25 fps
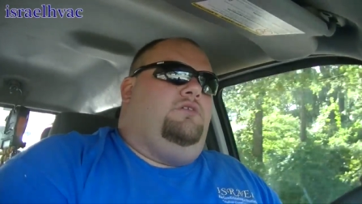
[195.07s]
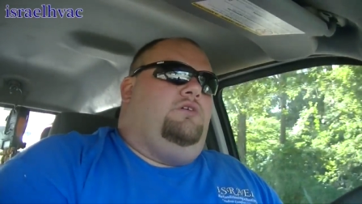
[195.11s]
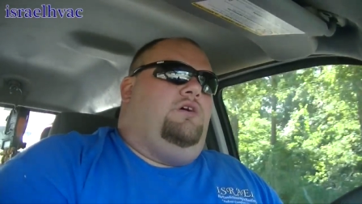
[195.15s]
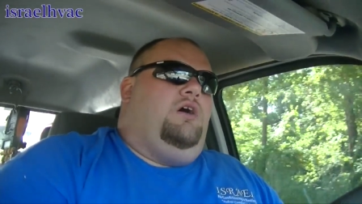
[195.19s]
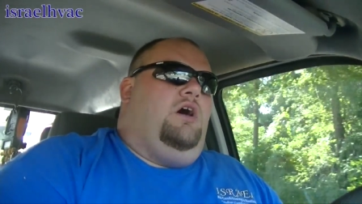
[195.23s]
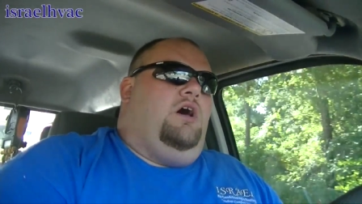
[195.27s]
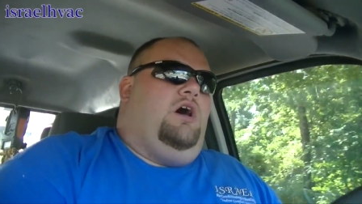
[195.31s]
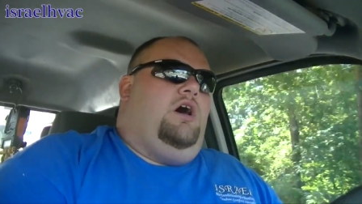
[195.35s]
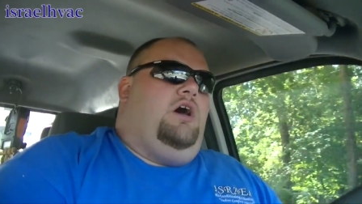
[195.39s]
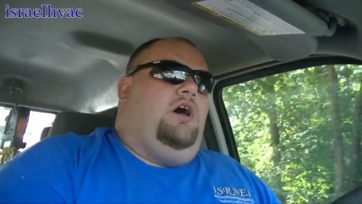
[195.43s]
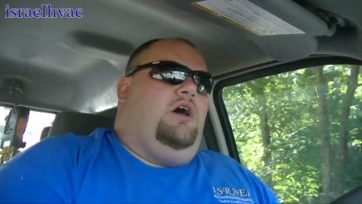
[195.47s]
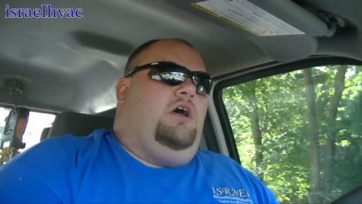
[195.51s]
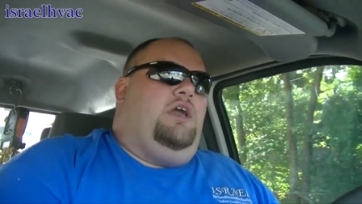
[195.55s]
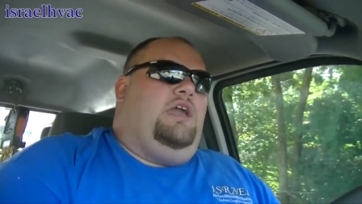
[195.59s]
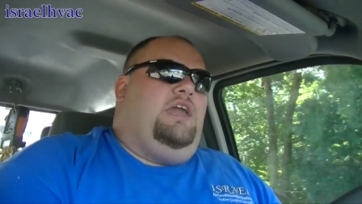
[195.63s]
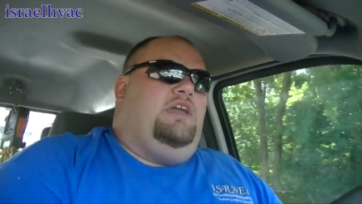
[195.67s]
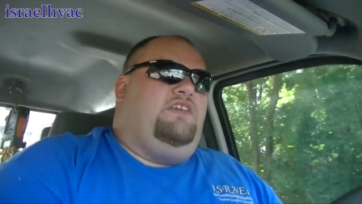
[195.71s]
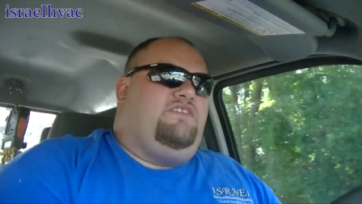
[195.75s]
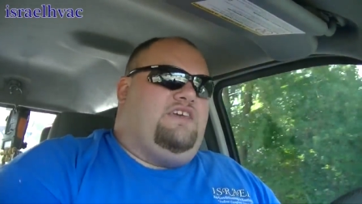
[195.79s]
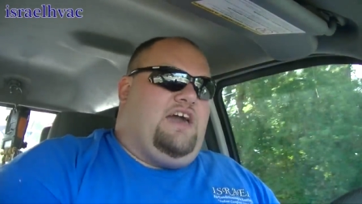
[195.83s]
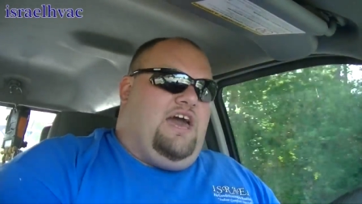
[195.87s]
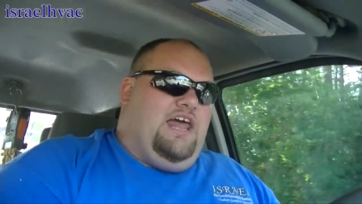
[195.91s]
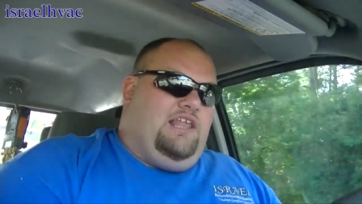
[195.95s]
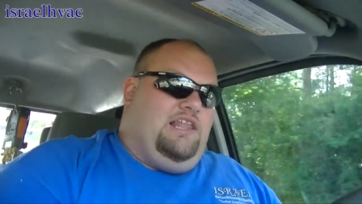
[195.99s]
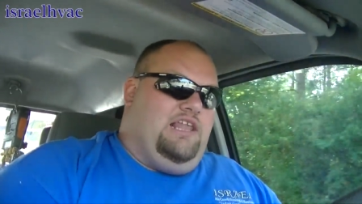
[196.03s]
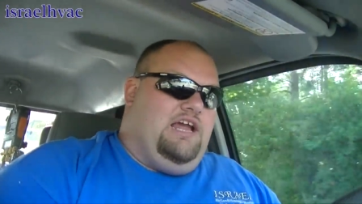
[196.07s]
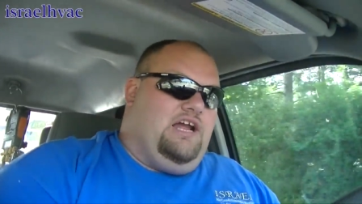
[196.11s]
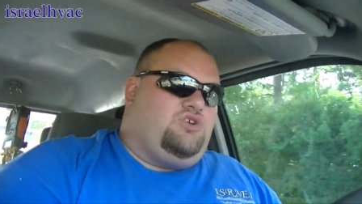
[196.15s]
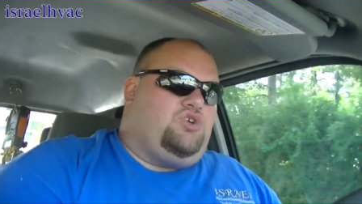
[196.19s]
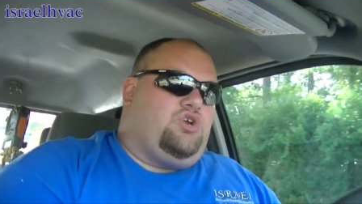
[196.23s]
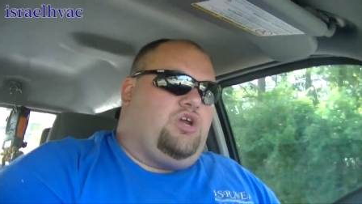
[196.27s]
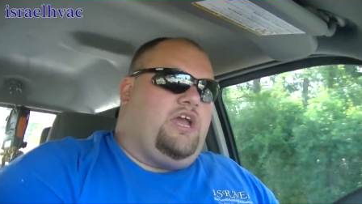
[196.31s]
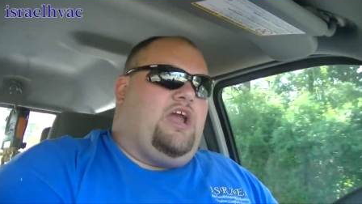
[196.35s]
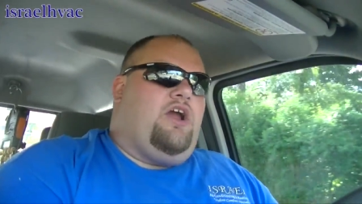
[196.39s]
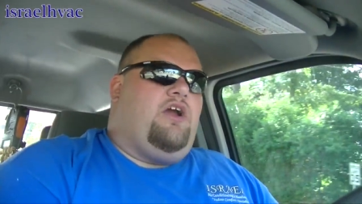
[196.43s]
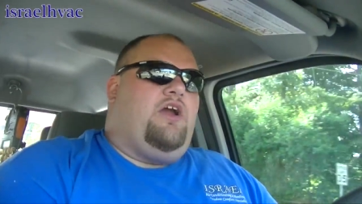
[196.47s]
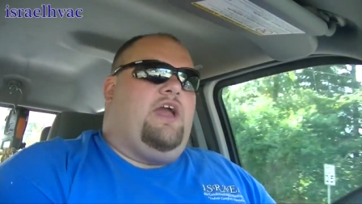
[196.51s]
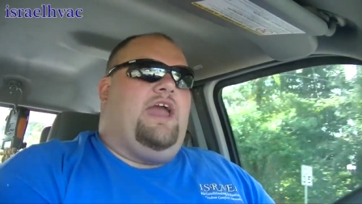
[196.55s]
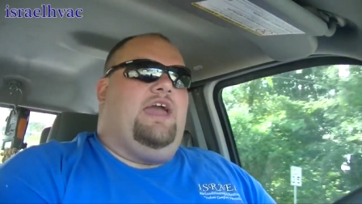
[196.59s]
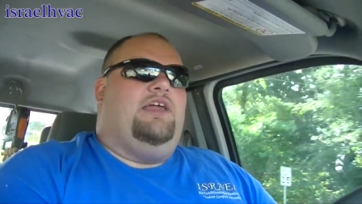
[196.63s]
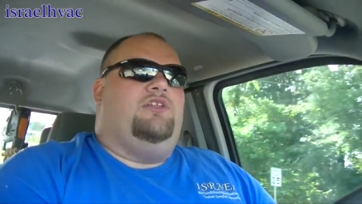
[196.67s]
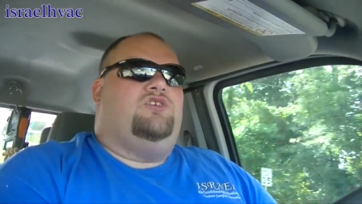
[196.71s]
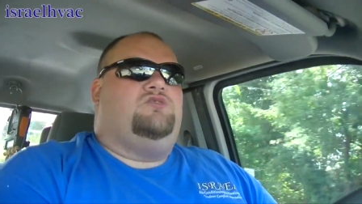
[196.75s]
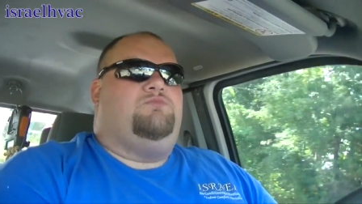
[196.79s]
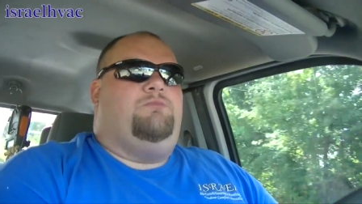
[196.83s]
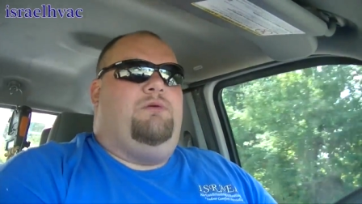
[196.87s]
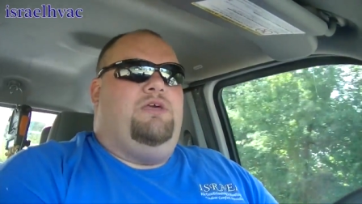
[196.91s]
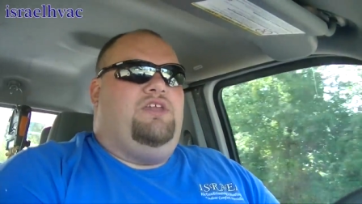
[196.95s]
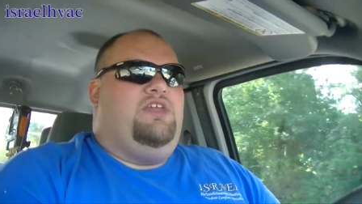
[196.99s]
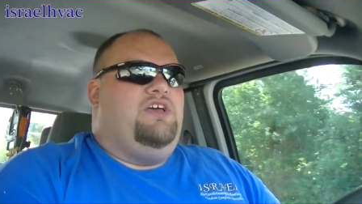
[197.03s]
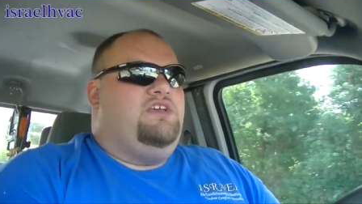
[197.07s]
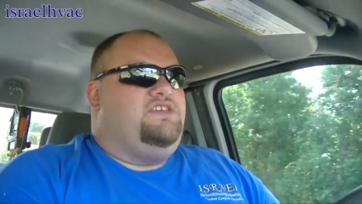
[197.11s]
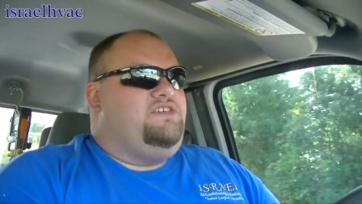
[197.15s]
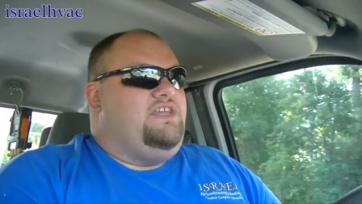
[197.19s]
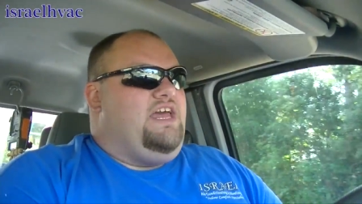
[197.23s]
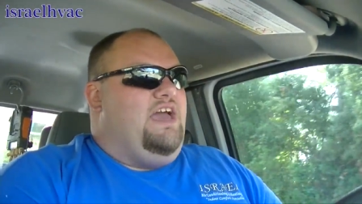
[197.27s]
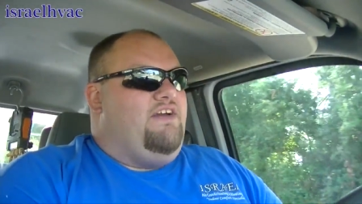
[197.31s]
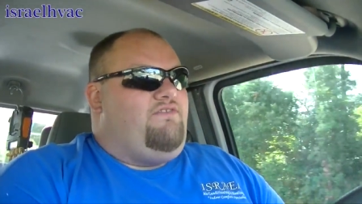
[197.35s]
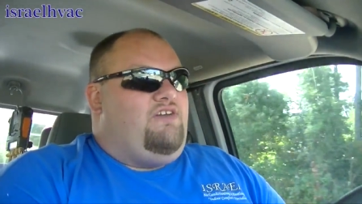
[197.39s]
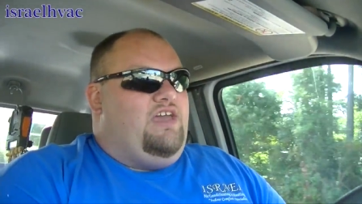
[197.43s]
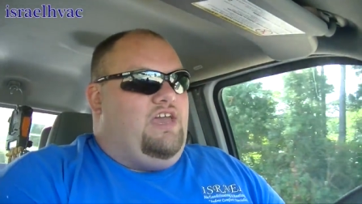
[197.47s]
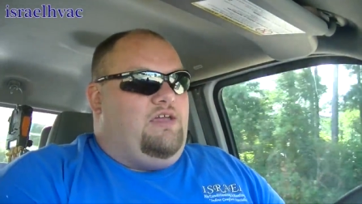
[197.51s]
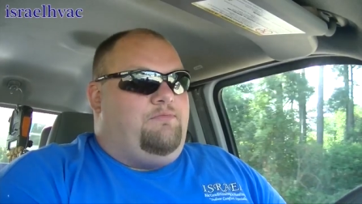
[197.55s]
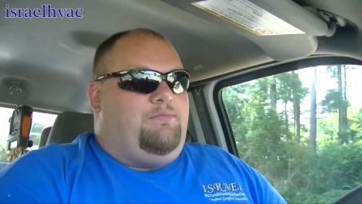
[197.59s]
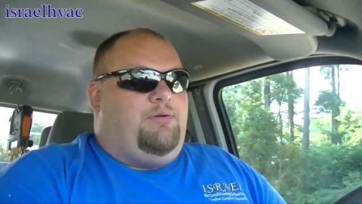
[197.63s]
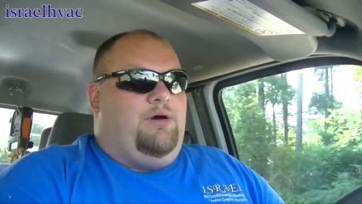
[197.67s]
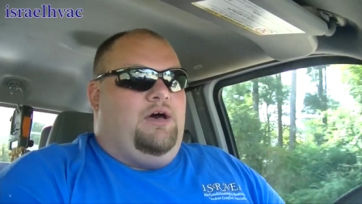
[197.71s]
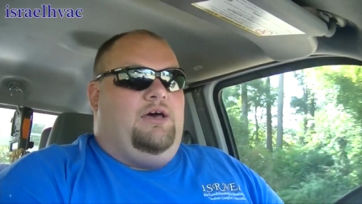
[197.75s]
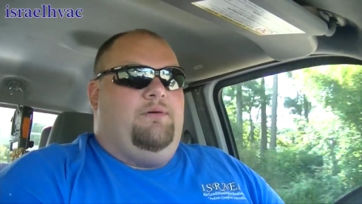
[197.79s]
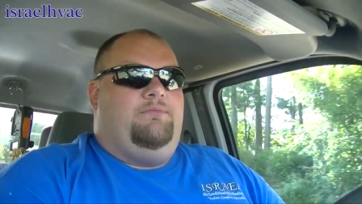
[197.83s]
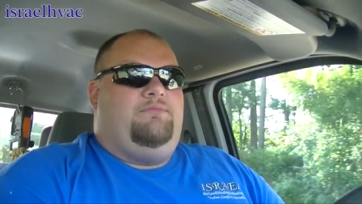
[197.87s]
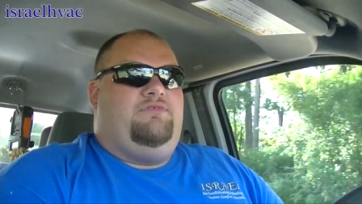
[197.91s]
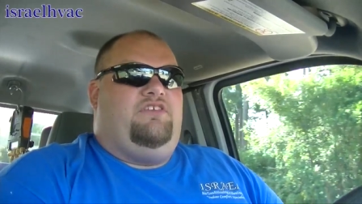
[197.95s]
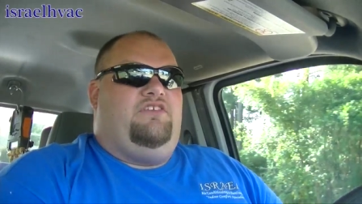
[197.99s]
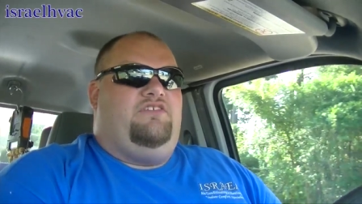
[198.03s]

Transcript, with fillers: uh, he's got electric air handlers, but he doesn't have heat pumps.